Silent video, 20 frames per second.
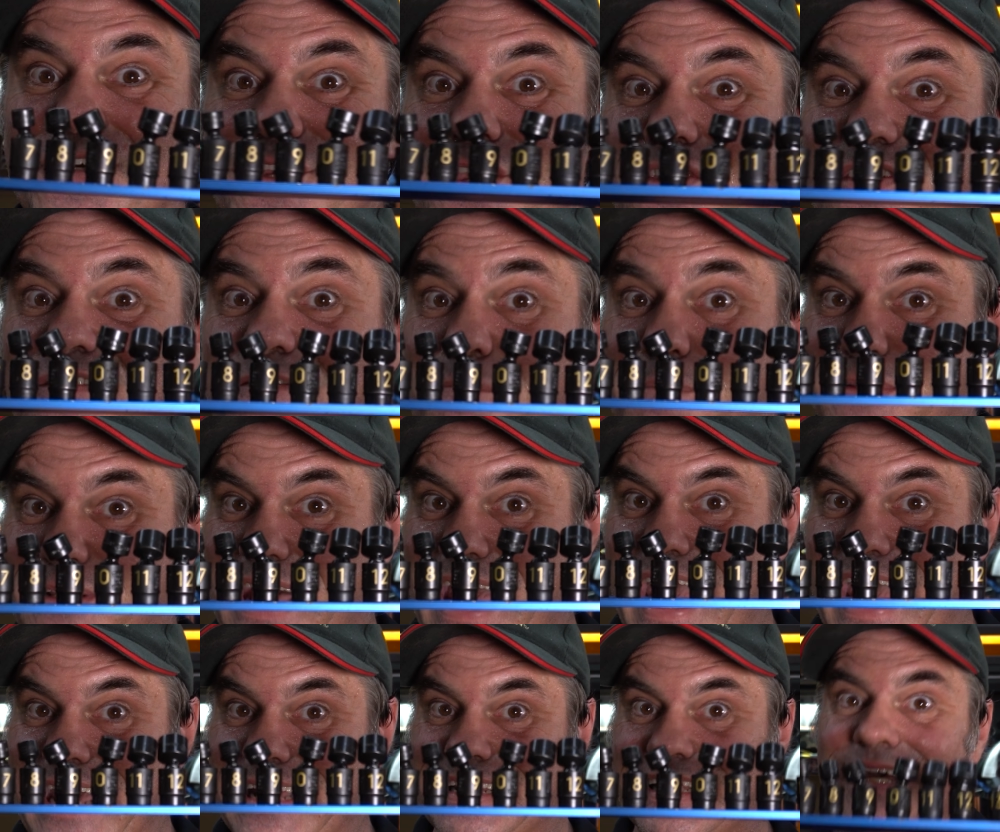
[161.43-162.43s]
you've
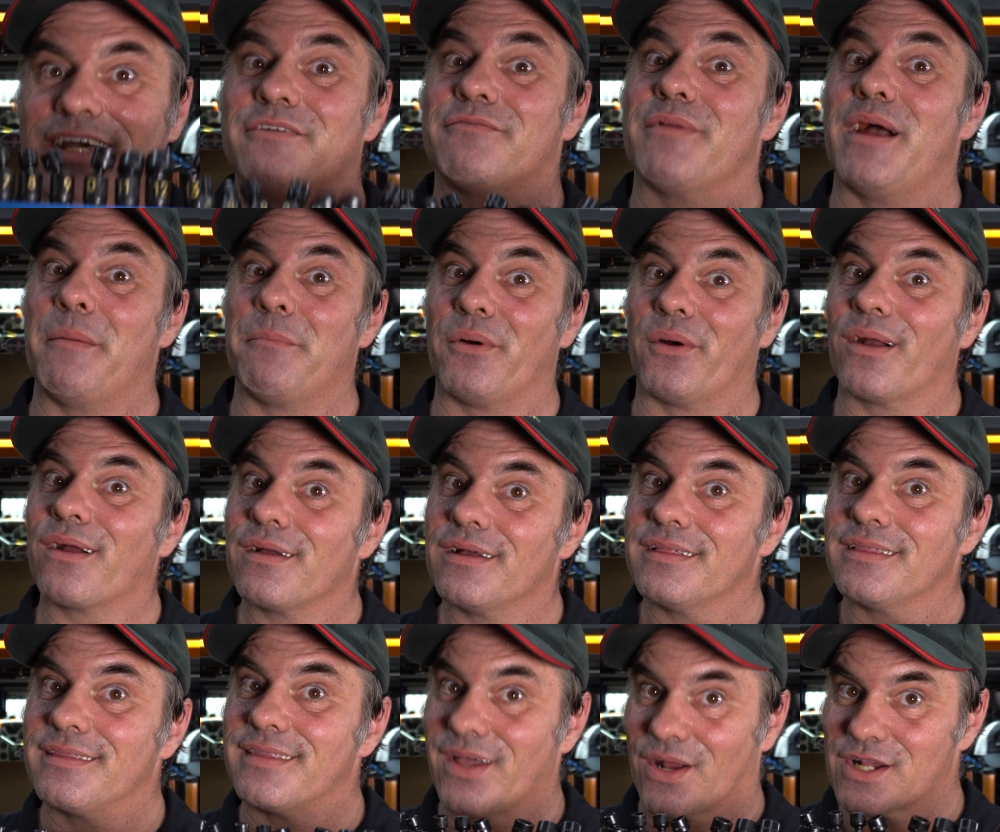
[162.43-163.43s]
planned it, remember,
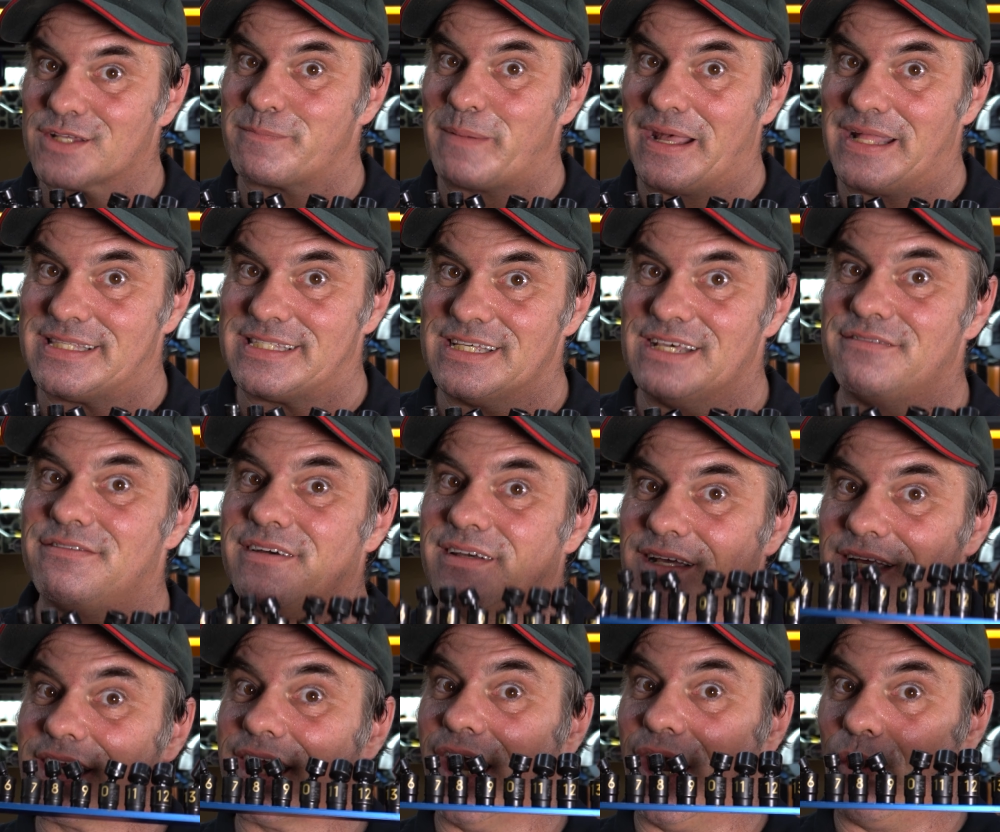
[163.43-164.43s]
they're expensive,
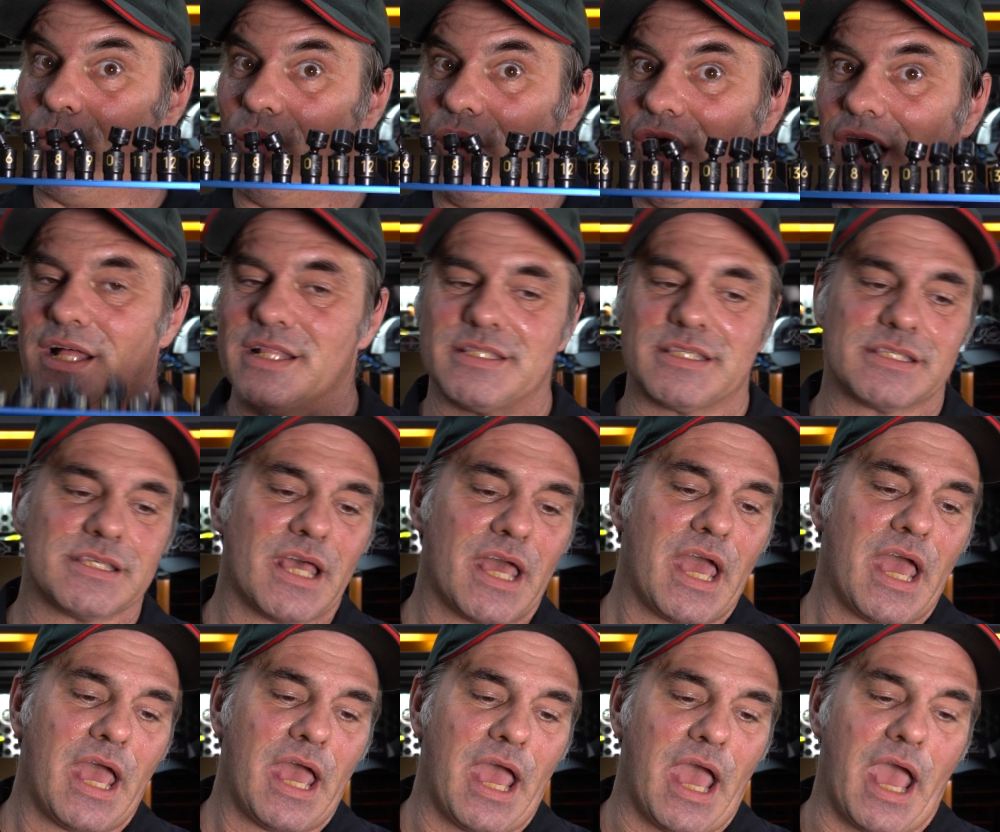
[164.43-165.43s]
cut once,
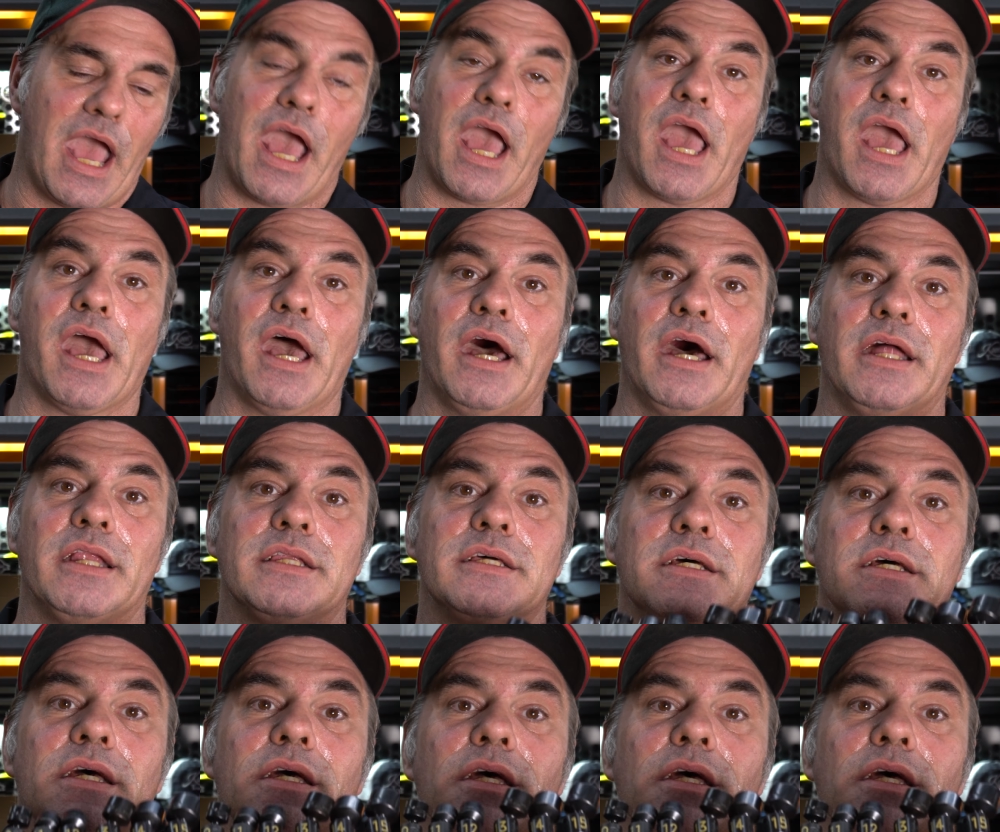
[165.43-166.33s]
and